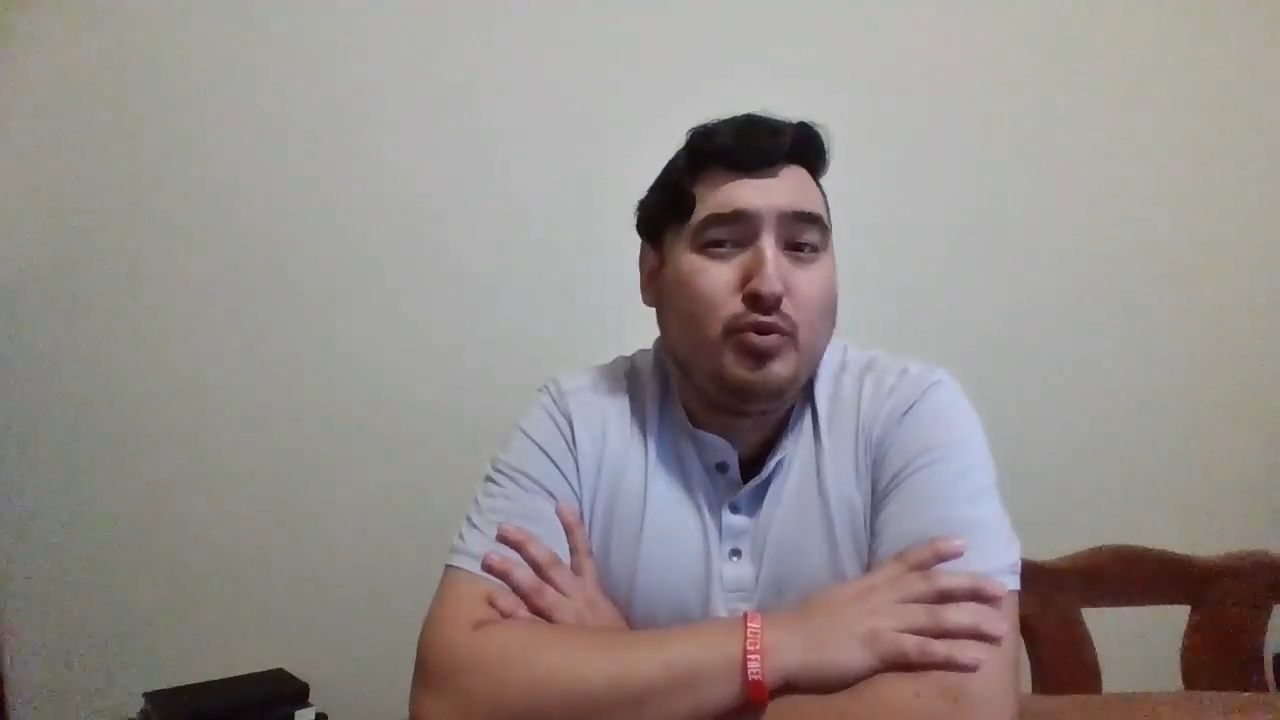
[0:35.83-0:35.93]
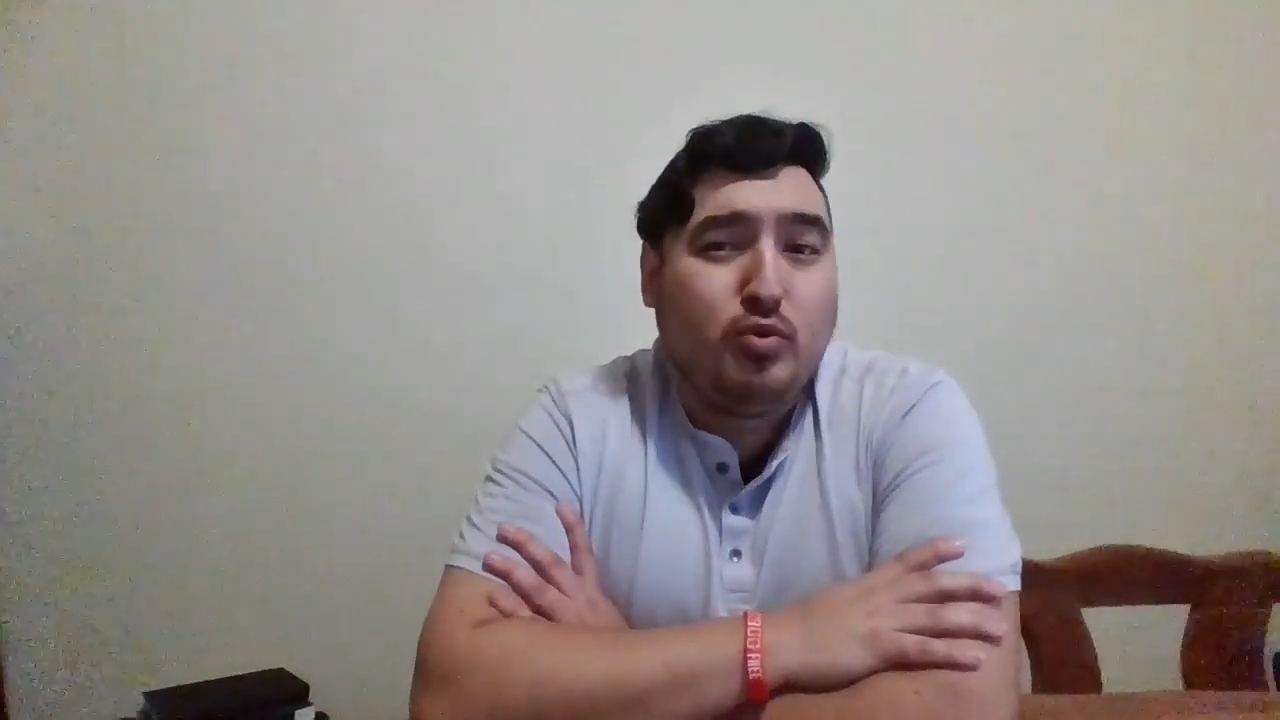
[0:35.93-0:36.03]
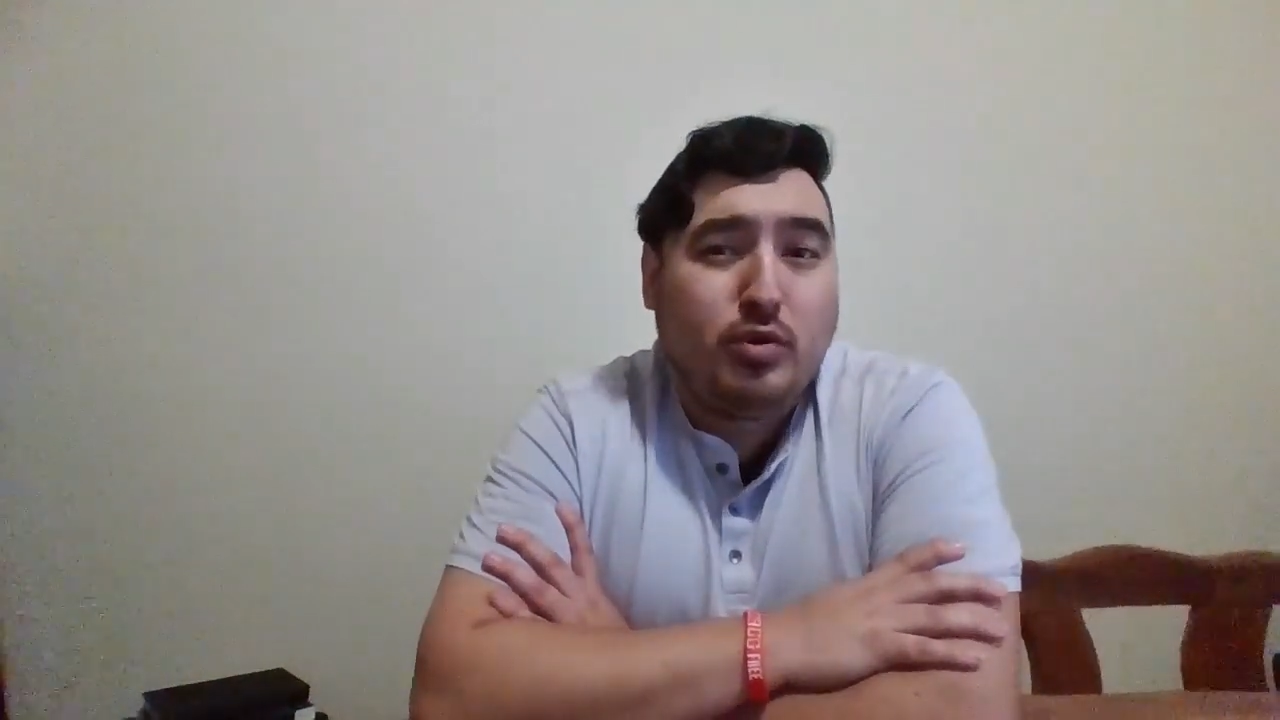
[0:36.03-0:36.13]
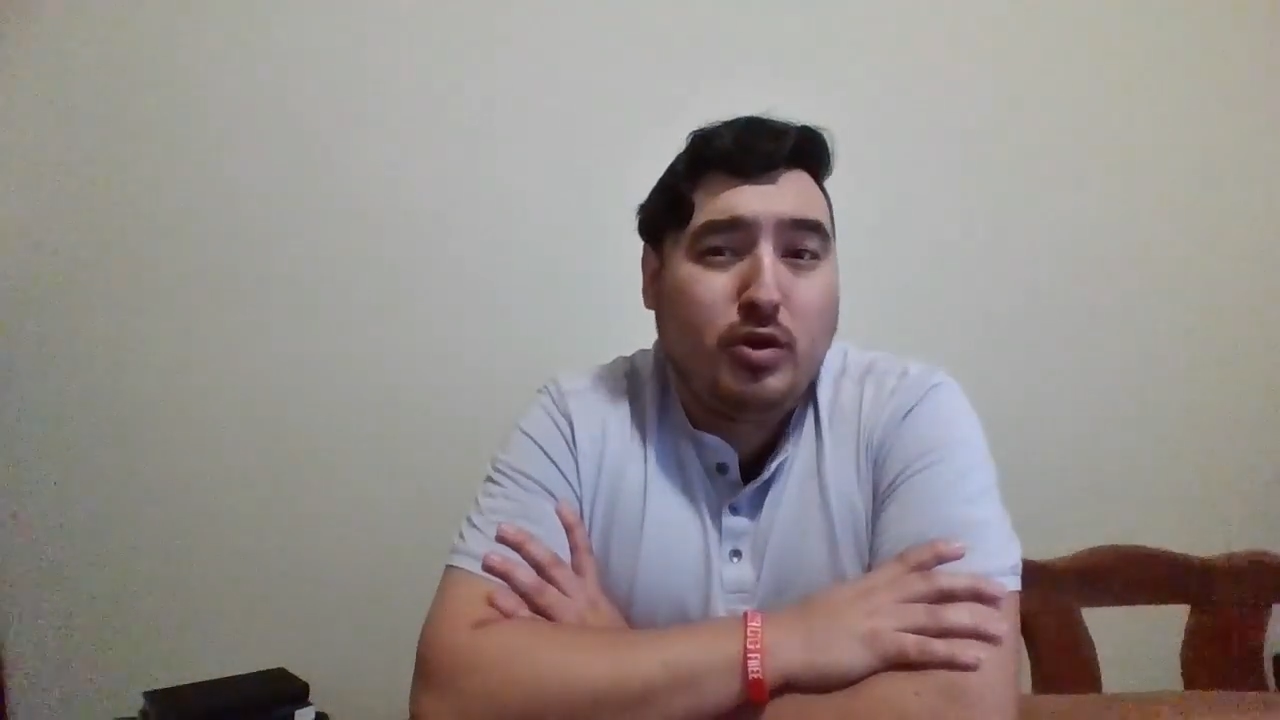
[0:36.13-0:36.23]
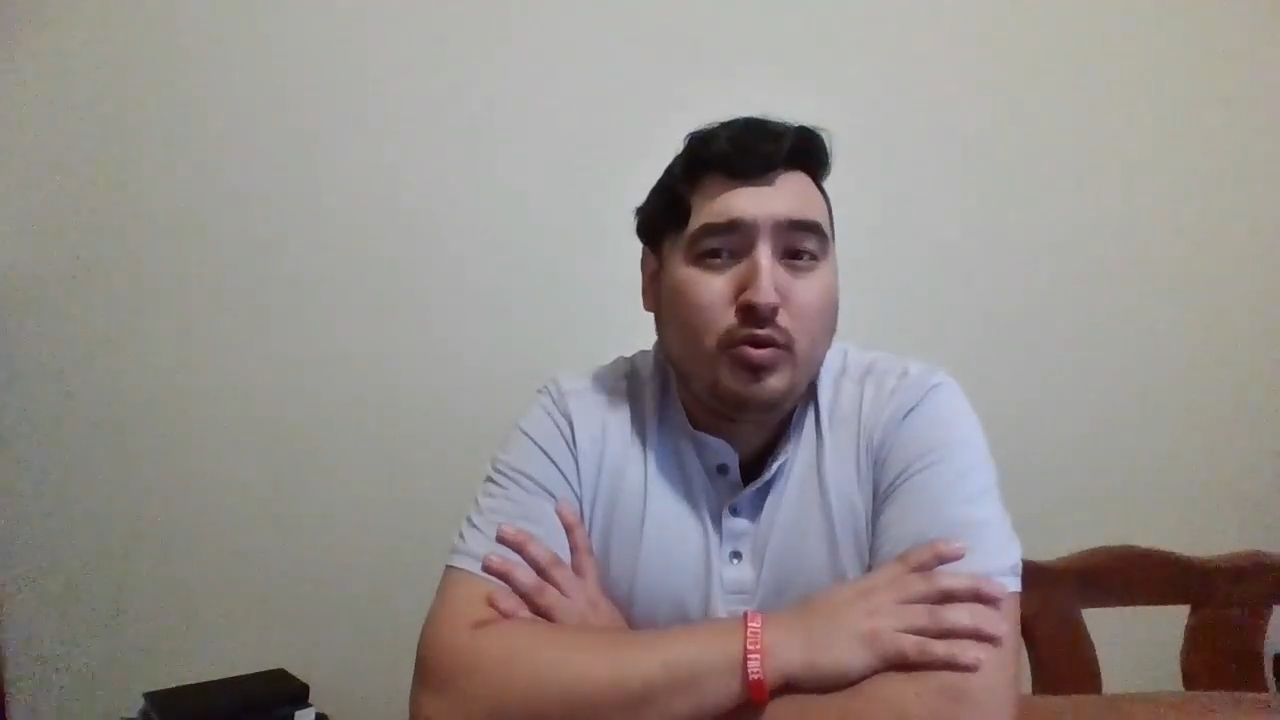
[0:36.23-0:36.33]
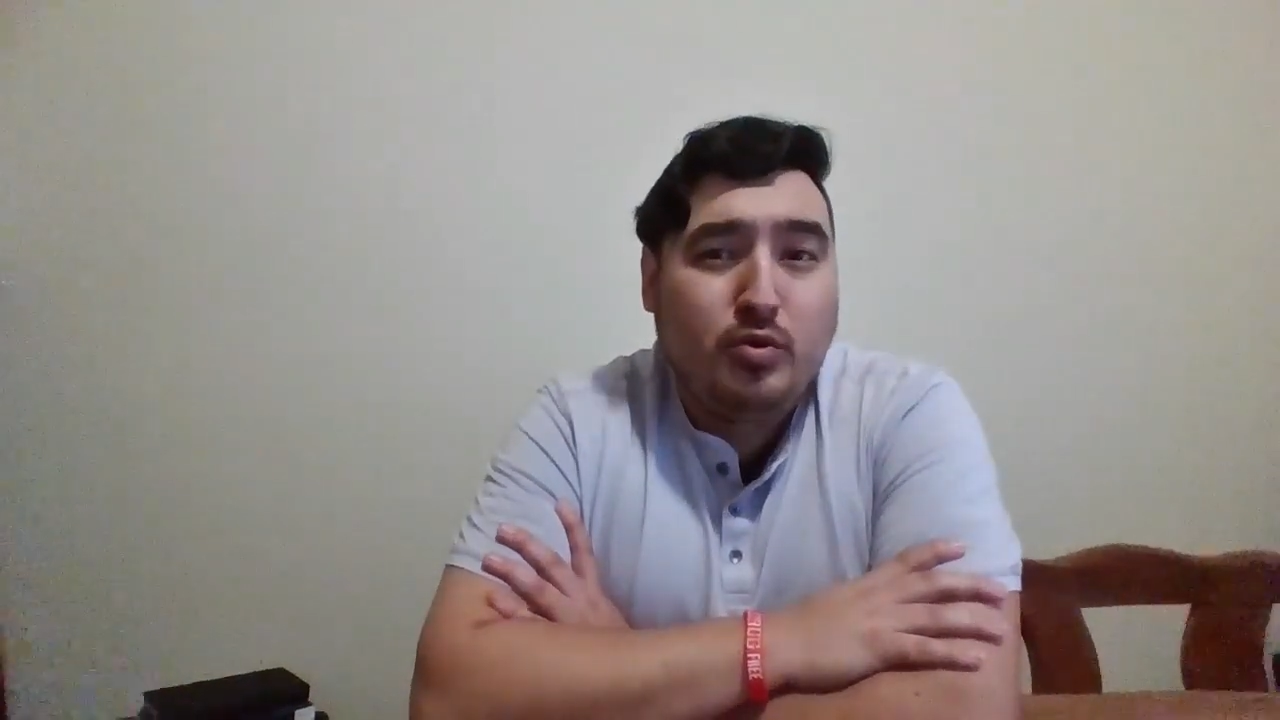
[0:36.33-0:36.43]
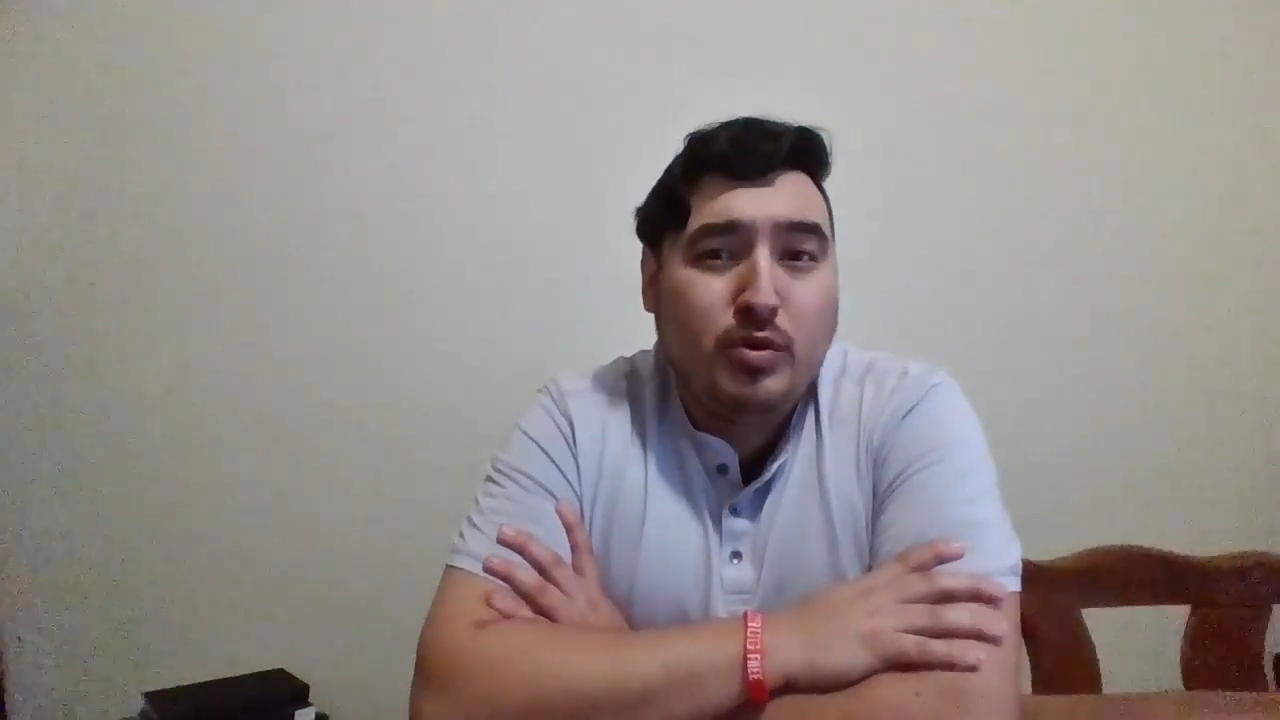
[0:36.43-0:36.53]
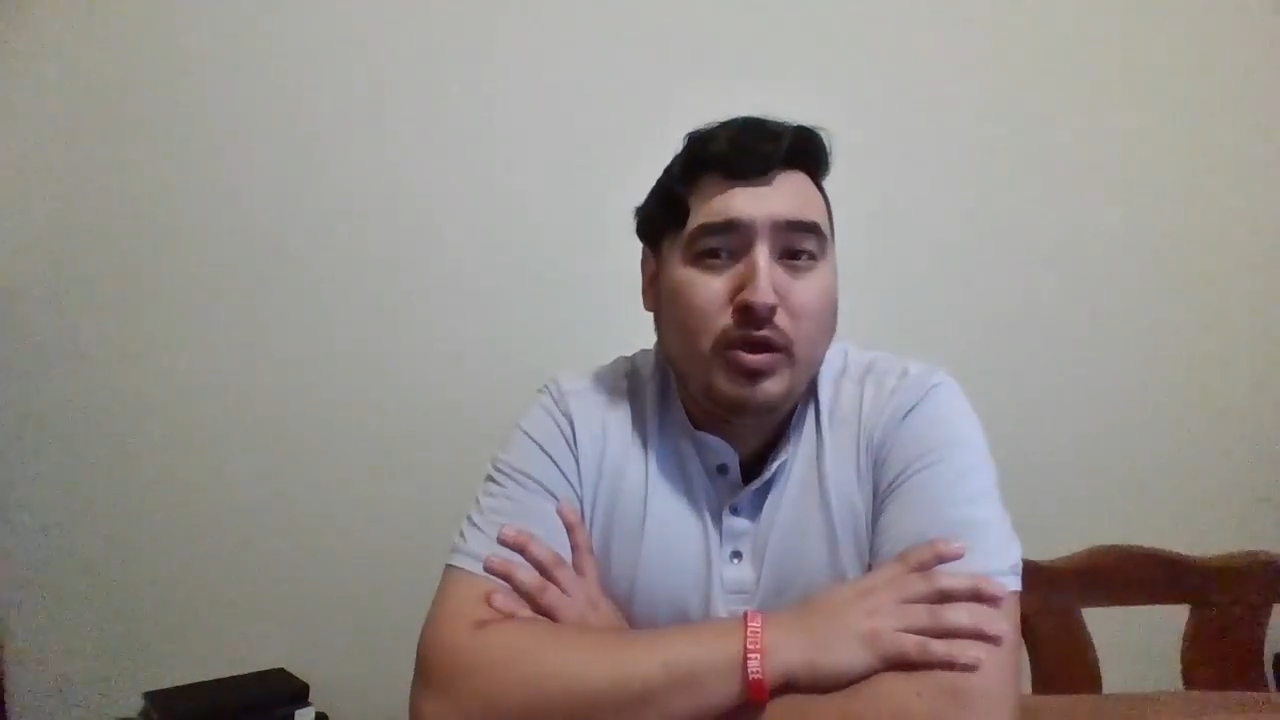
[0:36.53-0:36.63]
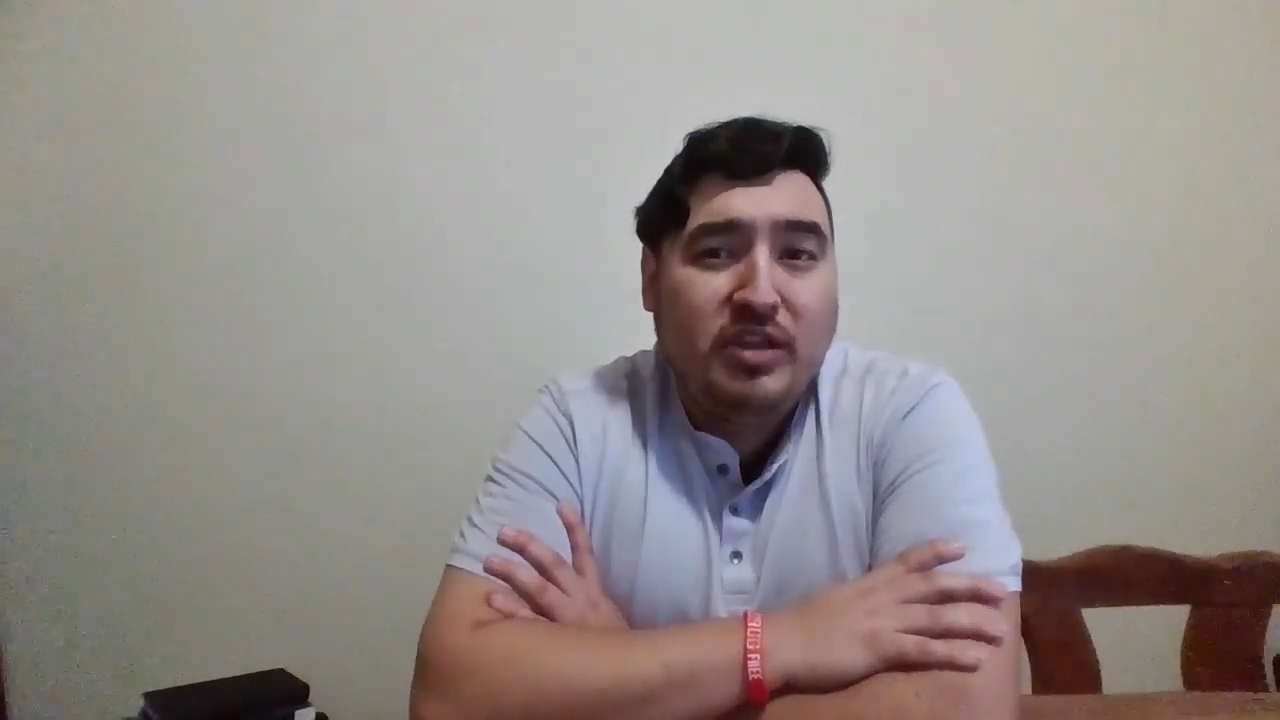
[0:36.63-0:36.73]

grow,